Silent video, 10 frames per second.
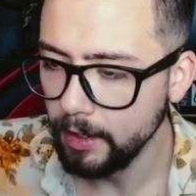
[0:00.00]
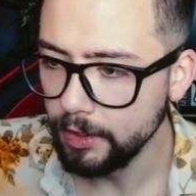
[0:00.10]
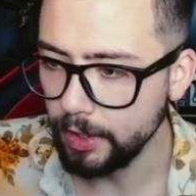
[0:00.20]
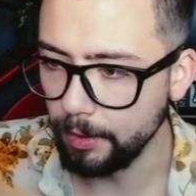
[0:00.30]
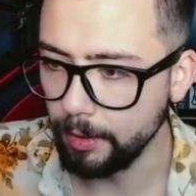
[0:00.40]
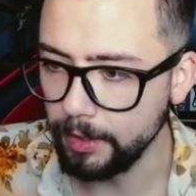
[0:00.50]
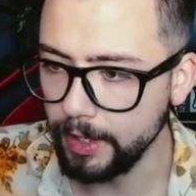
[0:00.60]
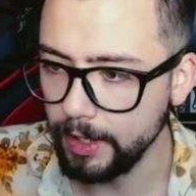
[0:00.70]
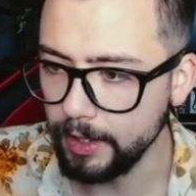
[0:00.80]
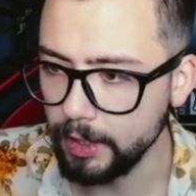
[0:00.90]
So
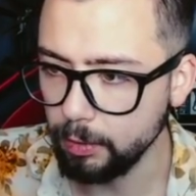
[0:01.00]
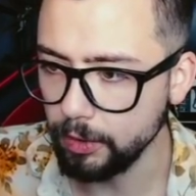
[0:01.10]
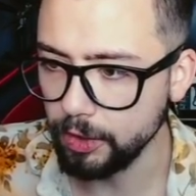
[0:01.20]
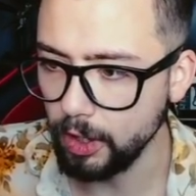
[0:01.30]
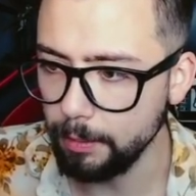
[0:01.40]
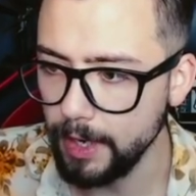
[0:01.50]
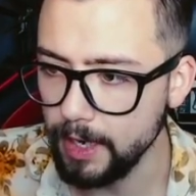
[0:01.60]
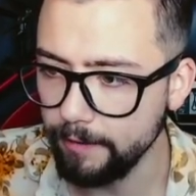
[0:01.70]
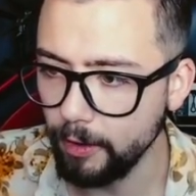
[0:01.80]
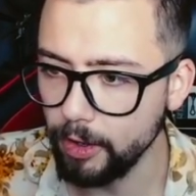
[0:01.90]
this one's going to be
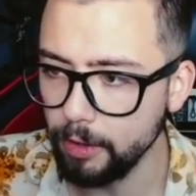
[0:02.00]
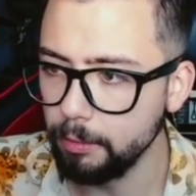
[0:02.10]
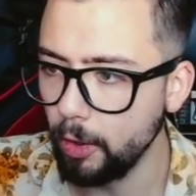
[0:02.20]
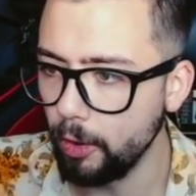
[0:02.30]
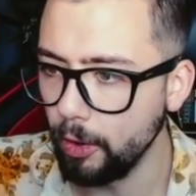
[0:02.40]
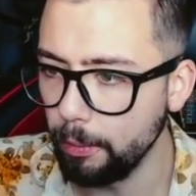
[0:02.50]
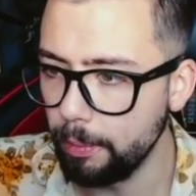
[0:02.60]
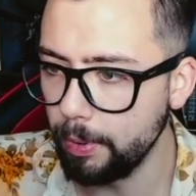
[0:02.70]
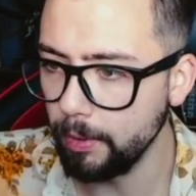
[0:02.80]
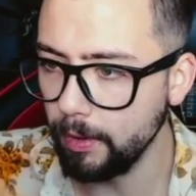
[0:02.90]
volume up
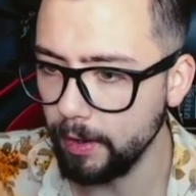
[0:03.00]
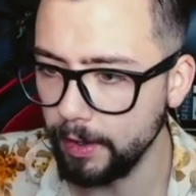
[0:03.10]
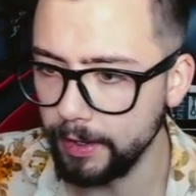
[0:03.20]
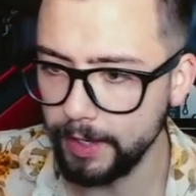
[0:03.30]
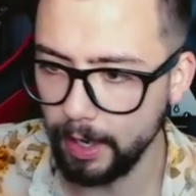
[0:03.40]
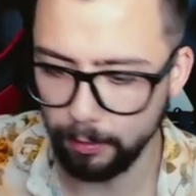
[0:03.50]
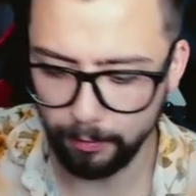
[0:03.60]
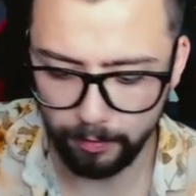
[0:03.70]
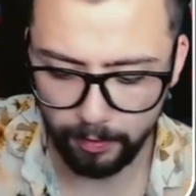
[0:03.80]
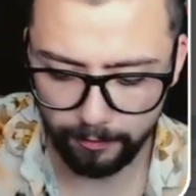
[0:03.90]
and
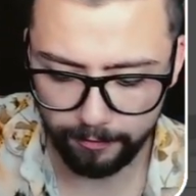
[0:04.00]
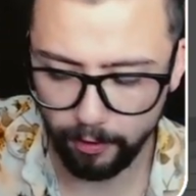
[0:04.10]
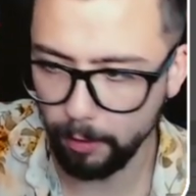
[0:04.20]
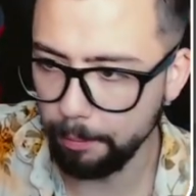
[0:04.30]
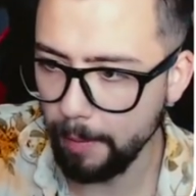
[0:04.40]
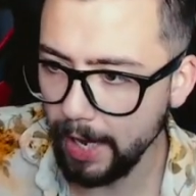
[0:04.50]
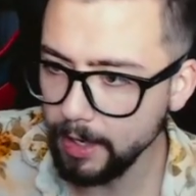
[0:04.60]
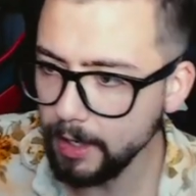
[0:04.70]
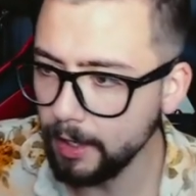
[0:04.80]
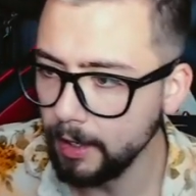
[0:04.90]
down for
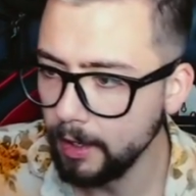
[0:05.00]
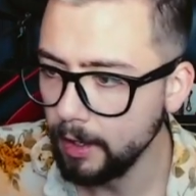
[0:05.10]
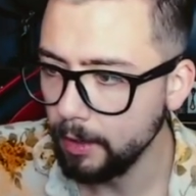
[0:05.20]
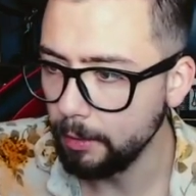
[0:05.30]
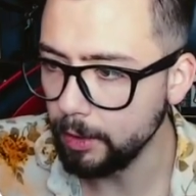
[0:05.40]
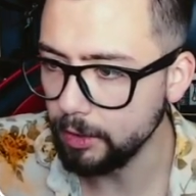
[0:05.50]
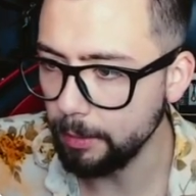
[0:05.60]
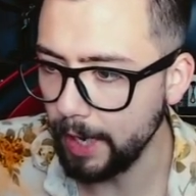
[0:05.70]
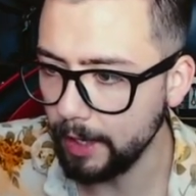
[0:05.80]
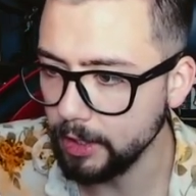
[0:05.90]
mic. We'll use the
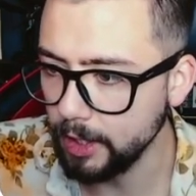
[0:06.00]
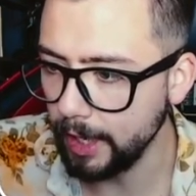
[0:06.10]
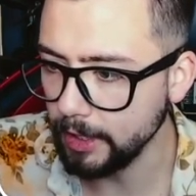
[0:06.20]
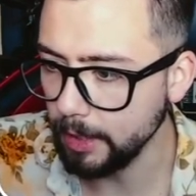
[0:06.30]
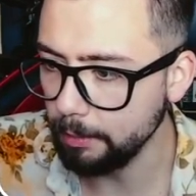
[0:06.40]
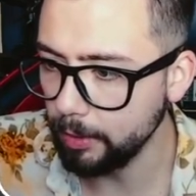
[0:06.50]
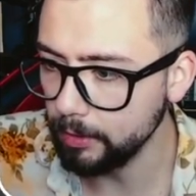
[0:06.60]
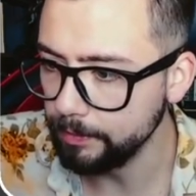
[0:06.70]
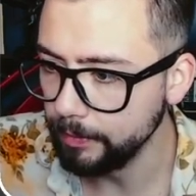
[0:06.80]
mic as an example.